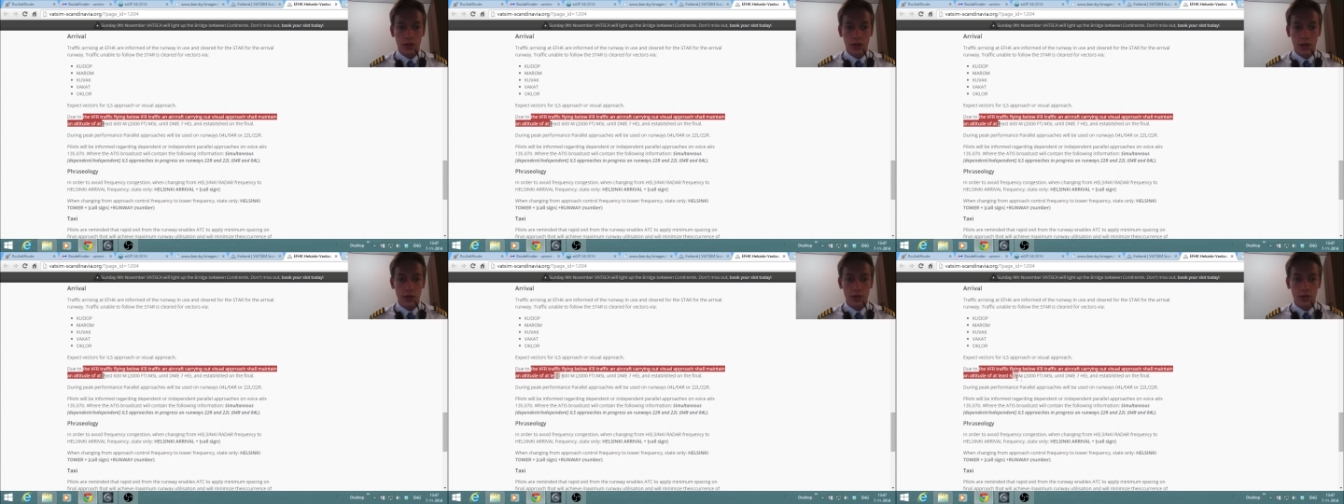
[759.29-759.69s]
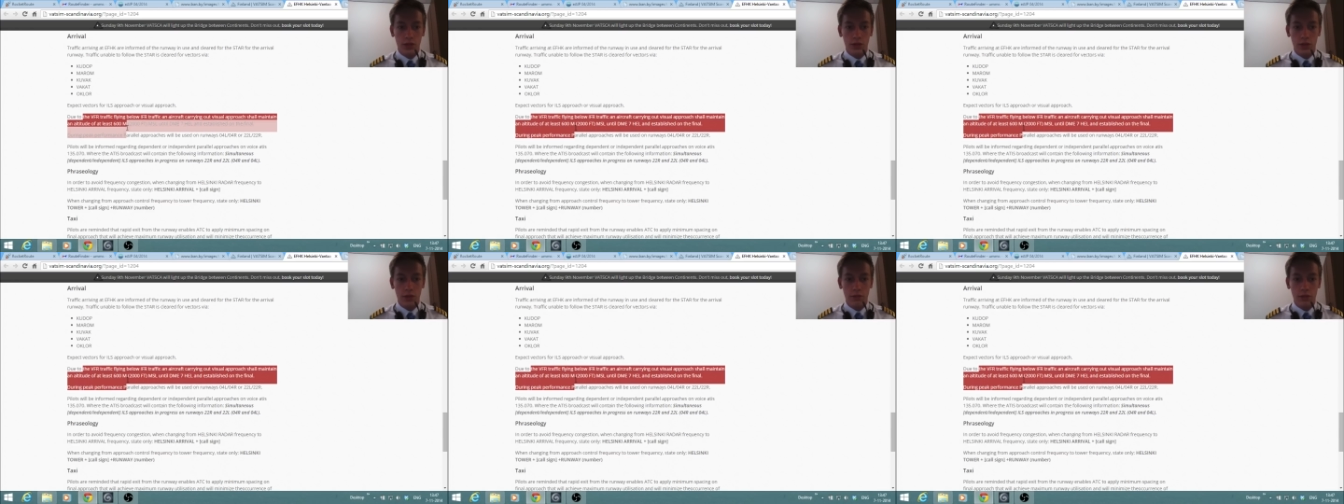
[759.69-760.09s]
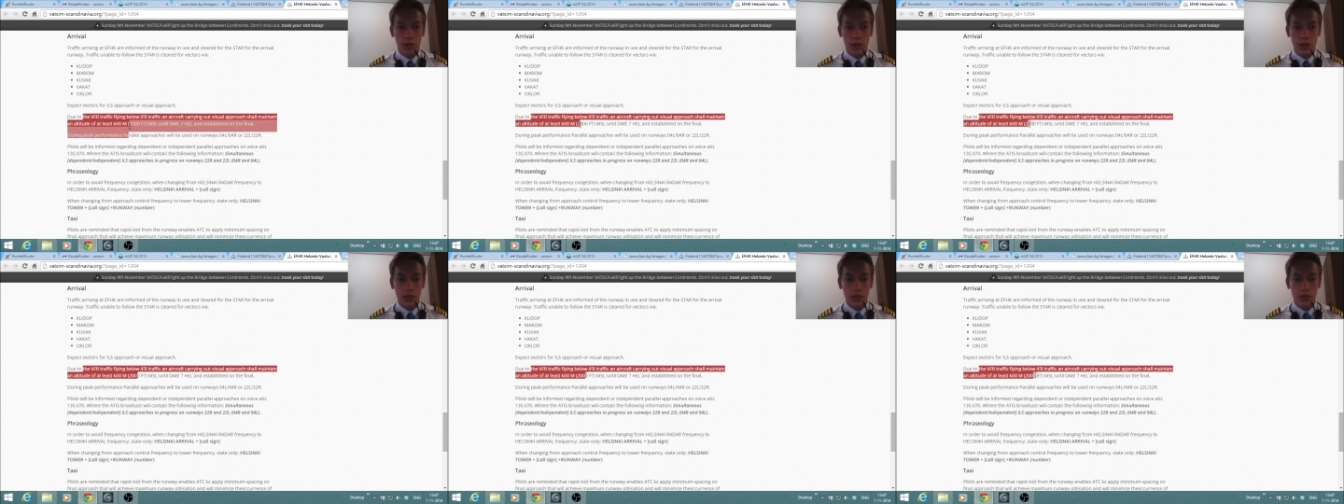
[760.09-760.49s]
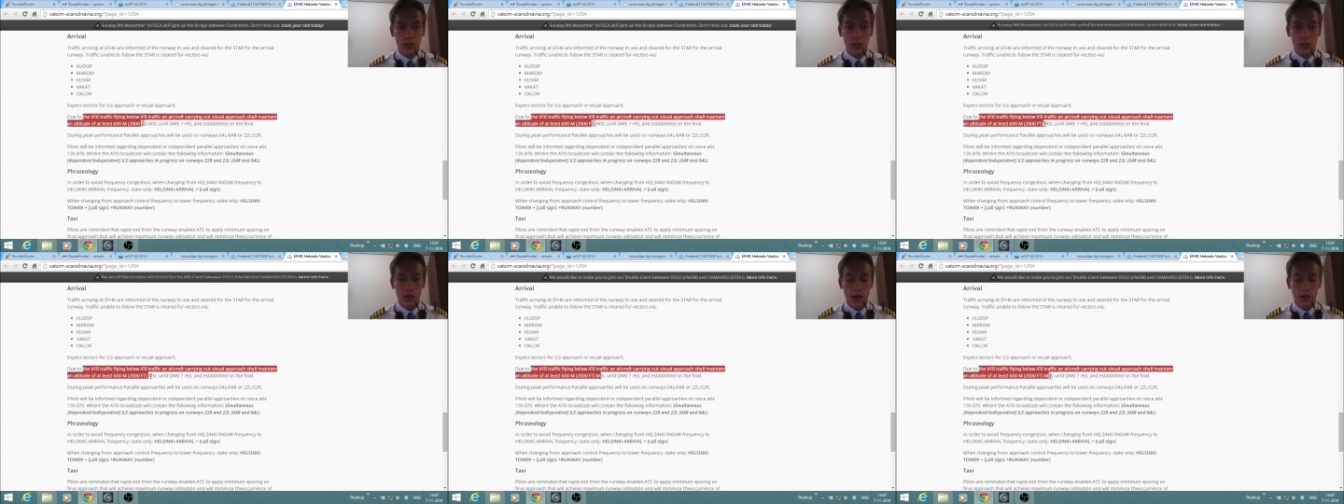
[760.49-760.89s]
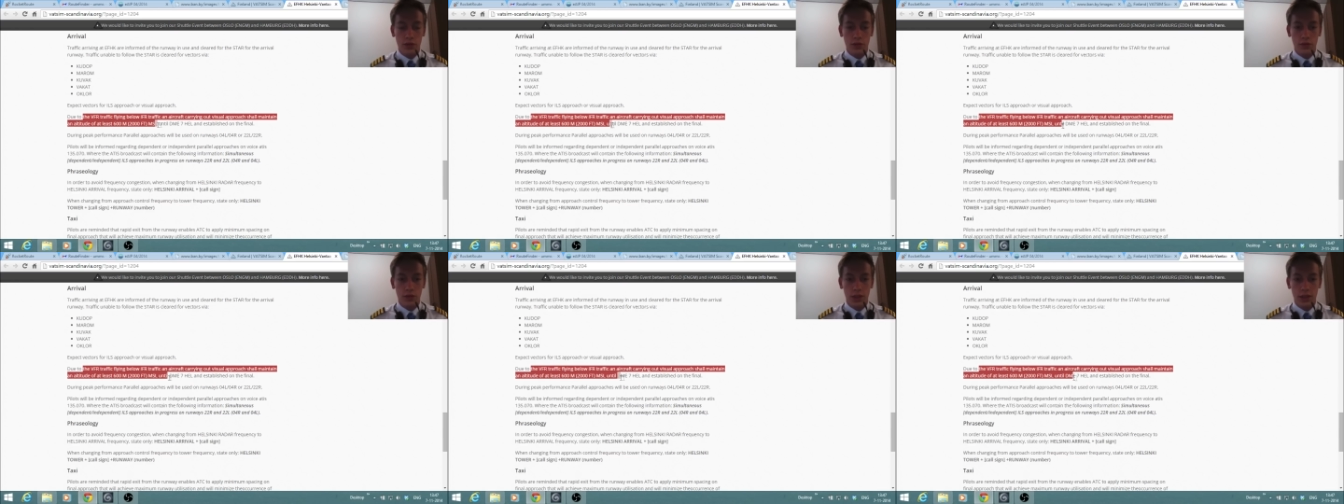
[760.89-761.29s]
altitude of at least two
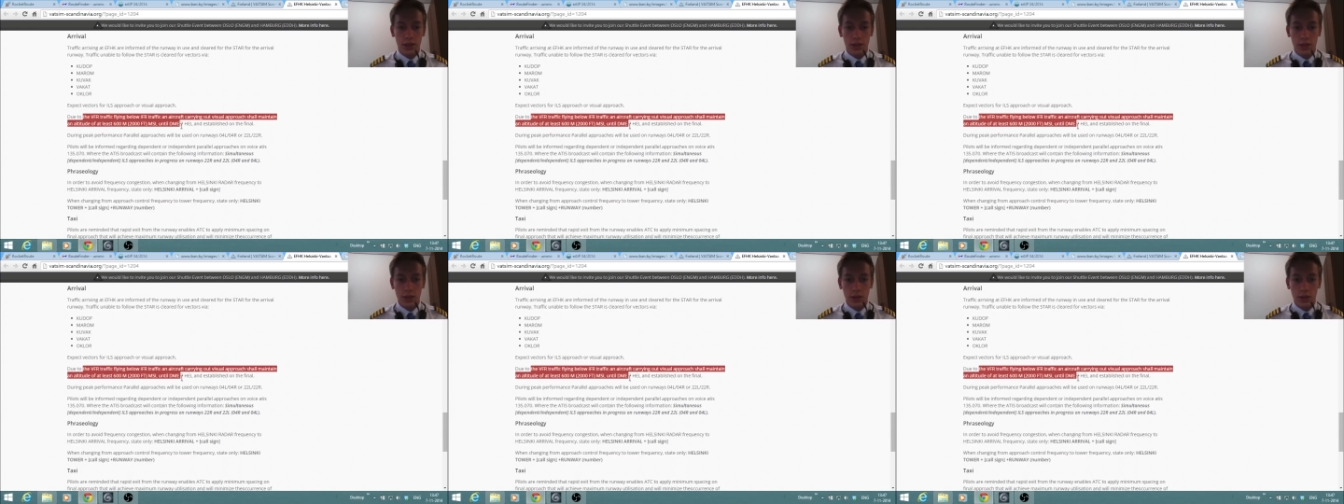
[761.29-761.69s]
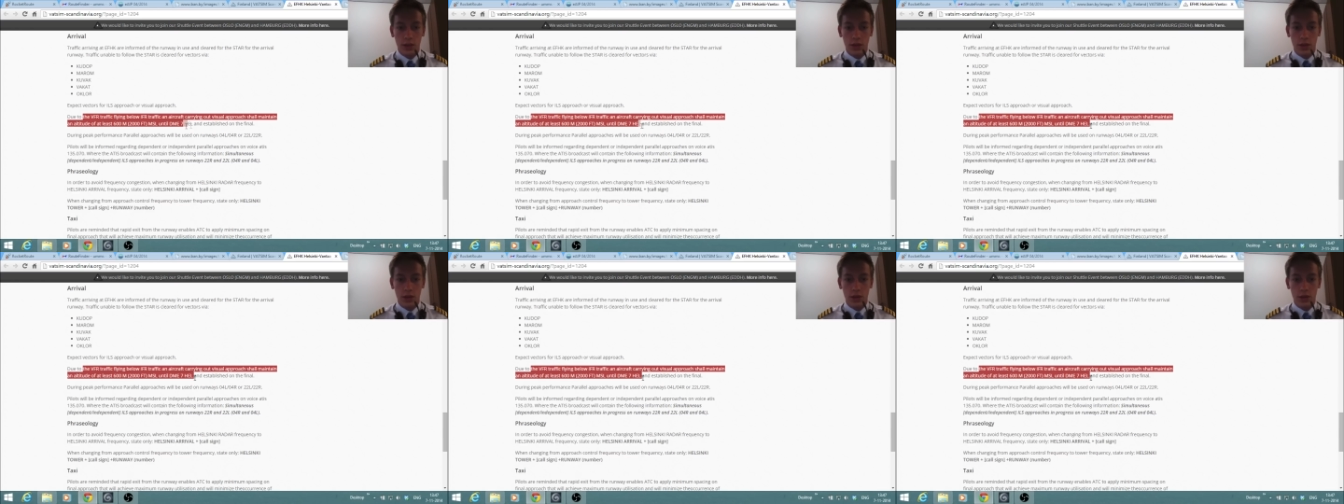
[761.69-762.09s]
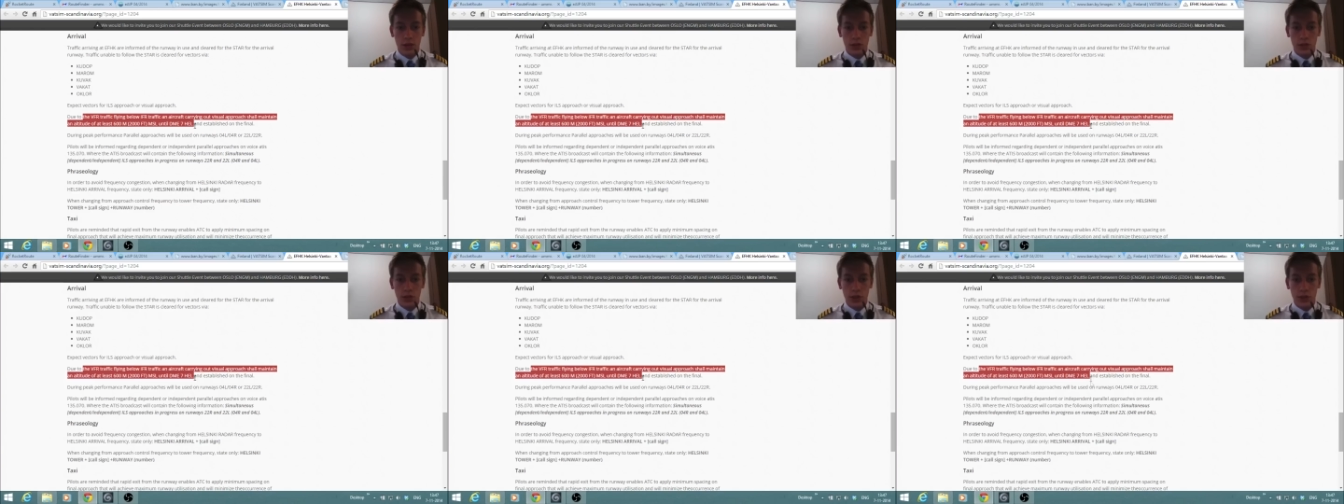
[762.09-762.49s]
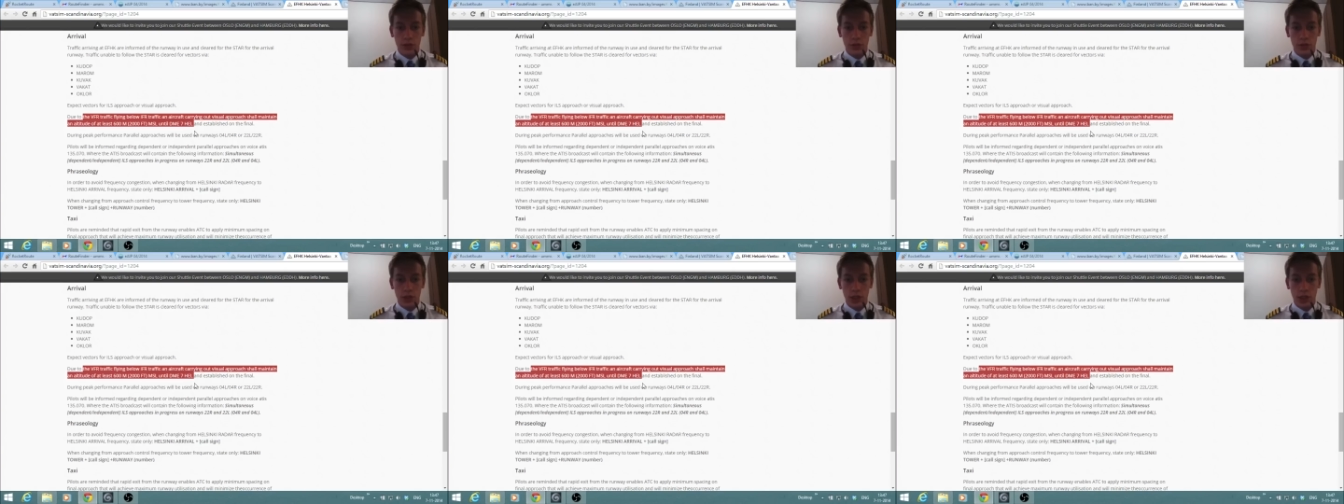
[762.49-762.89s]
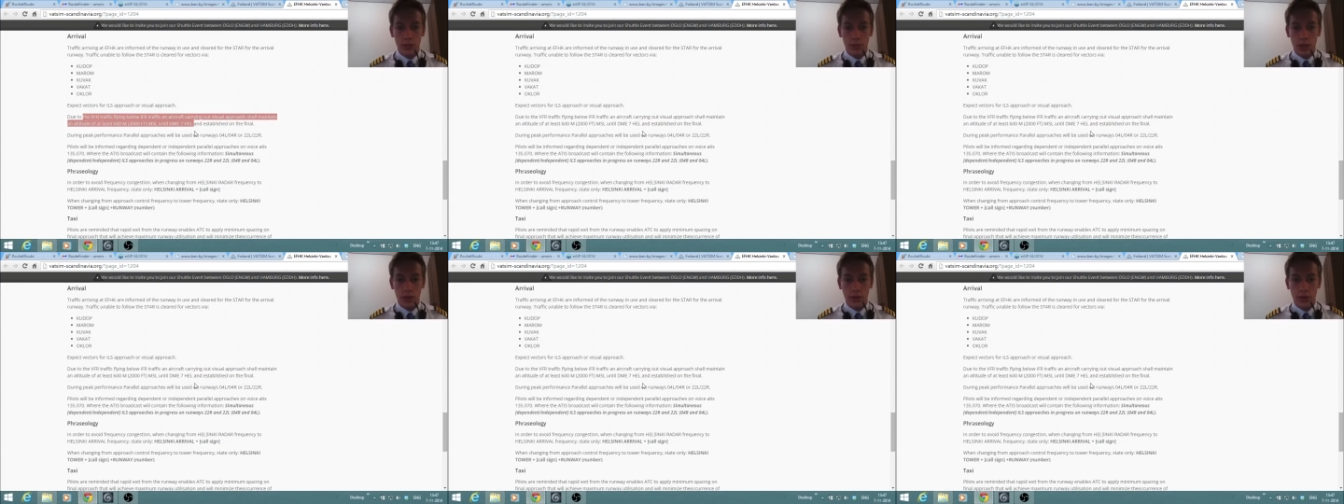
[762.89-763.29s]
thousand feet until seven D
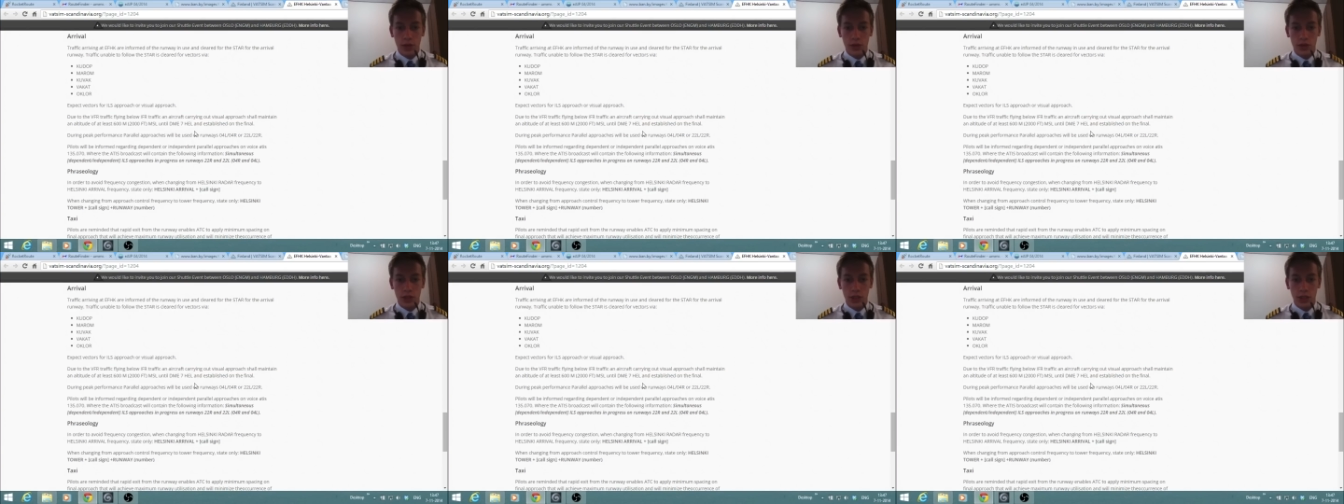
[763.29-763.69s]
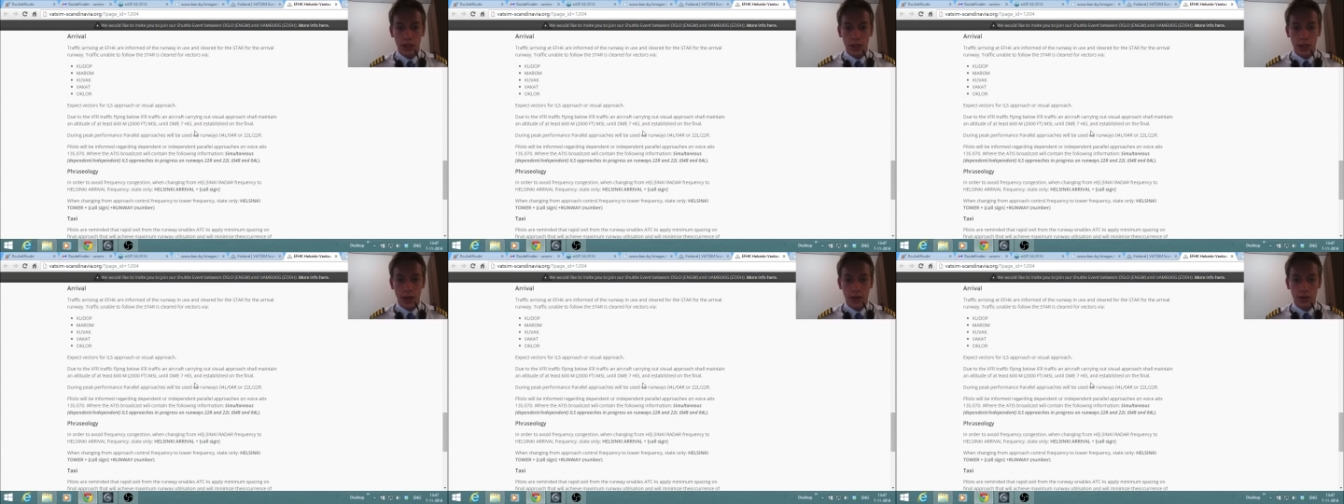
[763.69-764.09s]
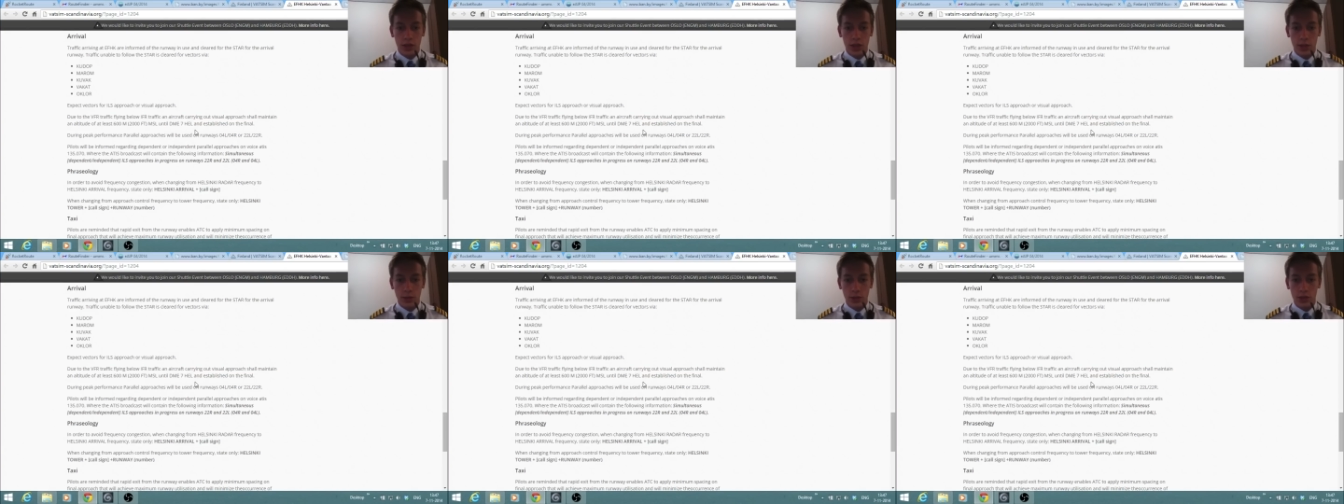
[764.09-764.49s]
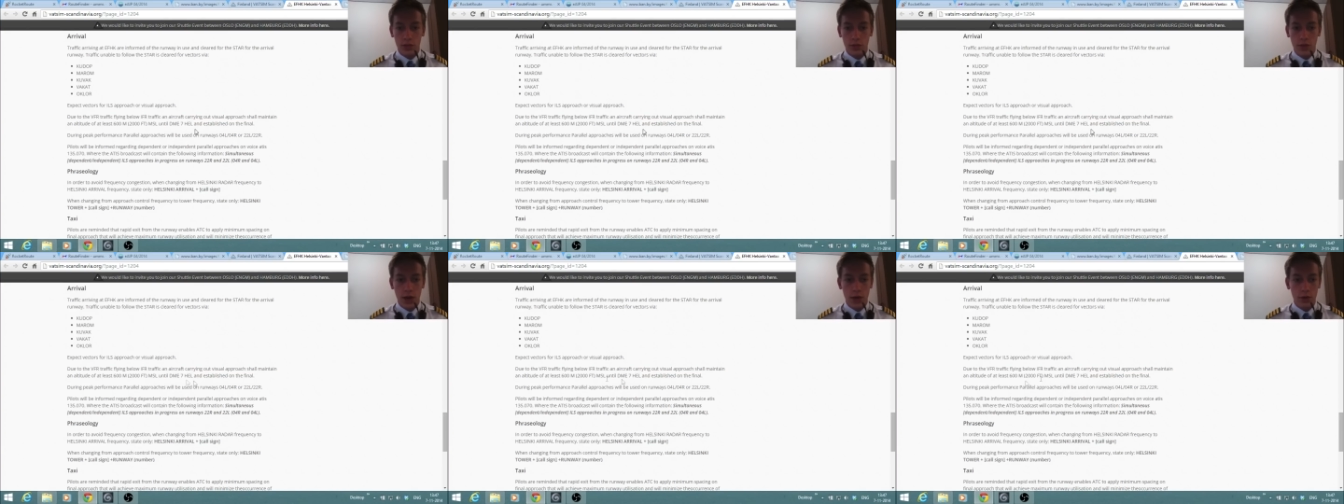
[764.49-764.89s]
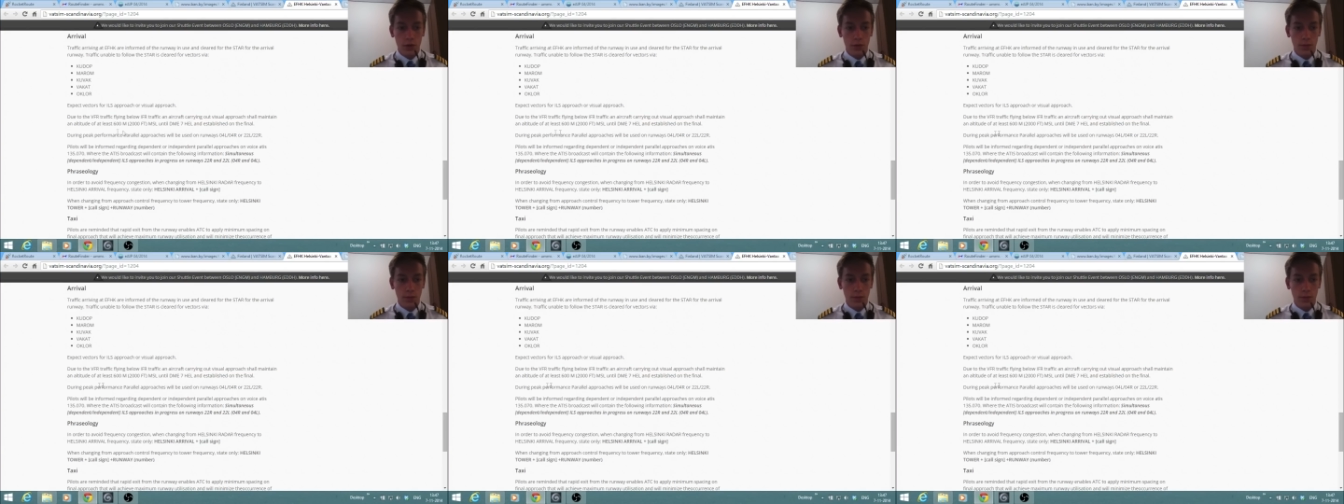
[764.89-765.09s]
M E of Helsinki and establish on final.